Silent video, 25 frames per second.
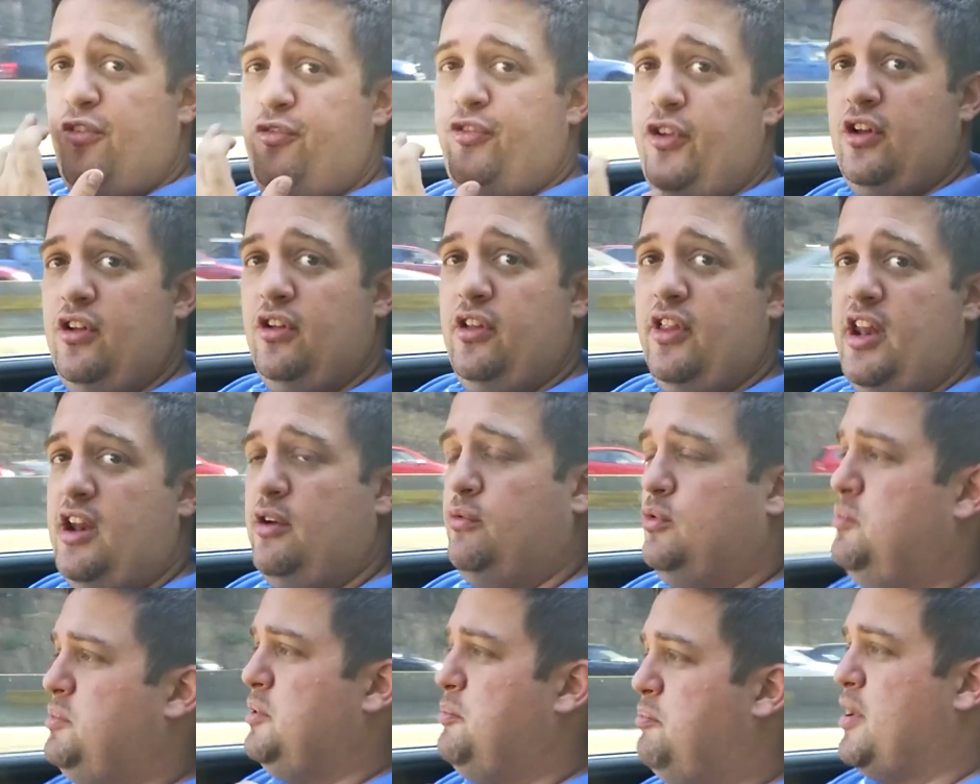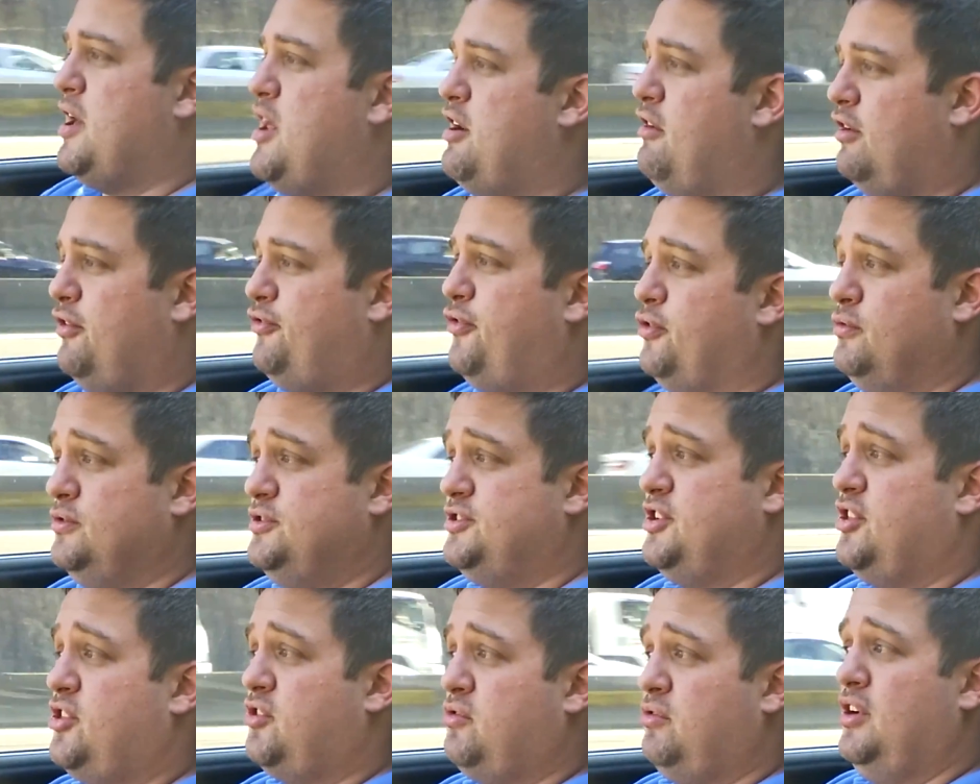I feel that it would be better if
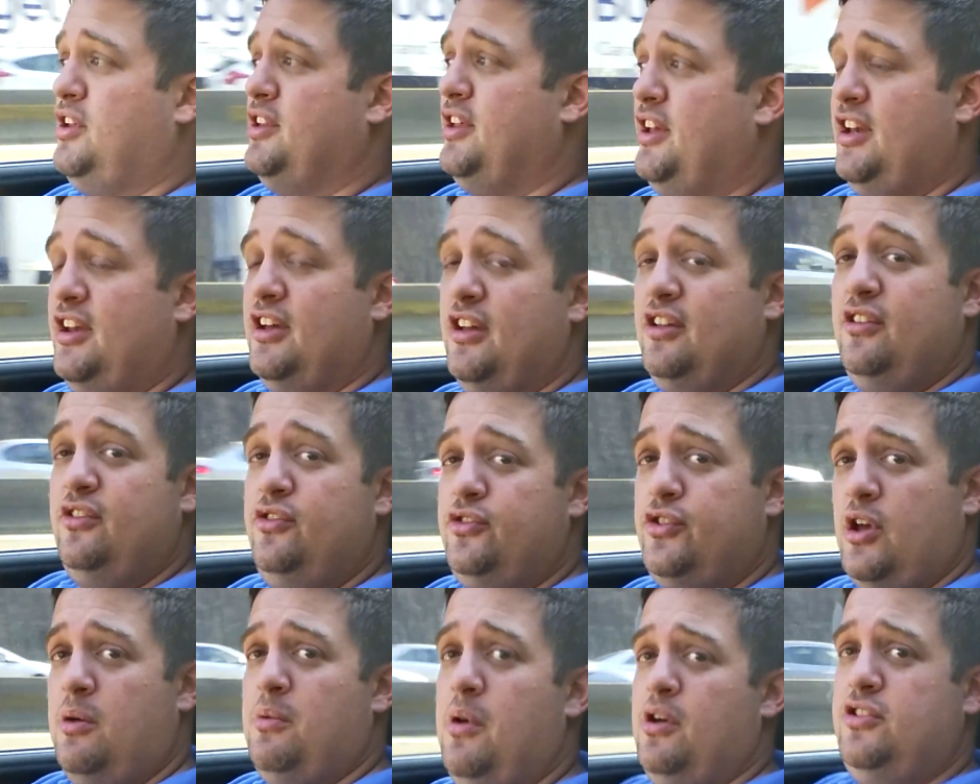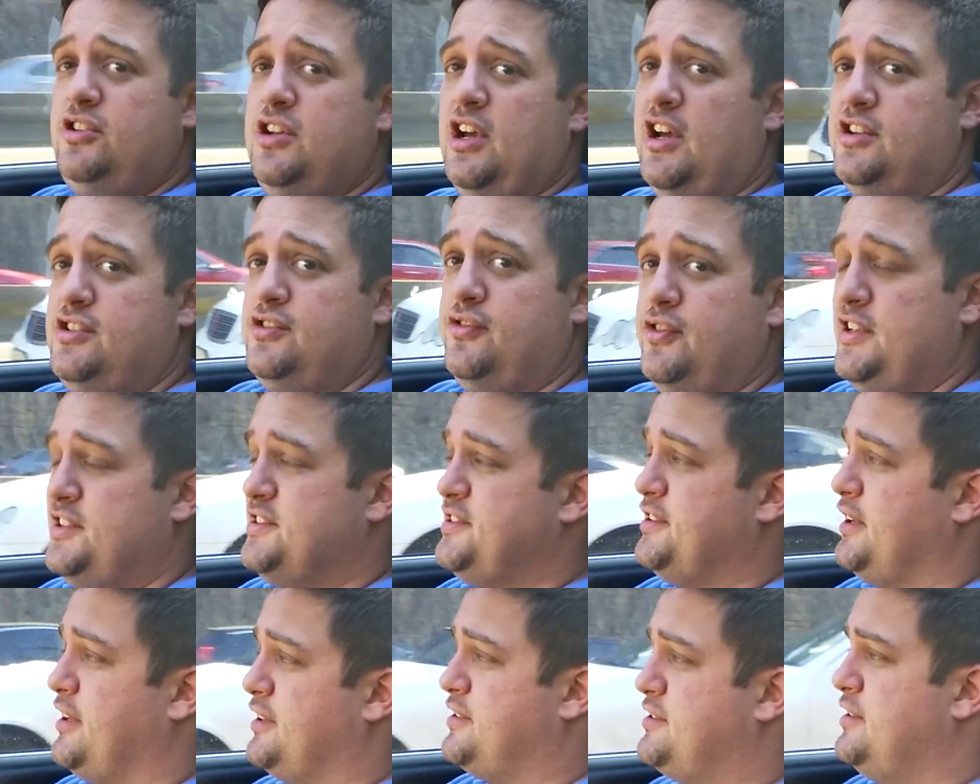it was a 3-litre turbocharged
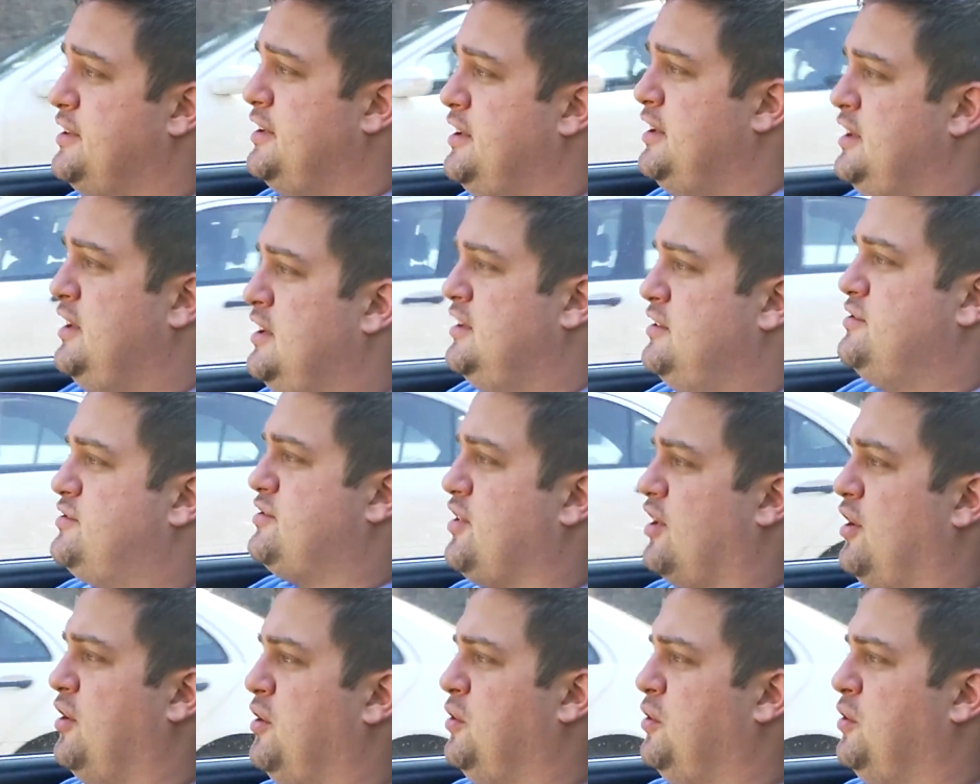V6.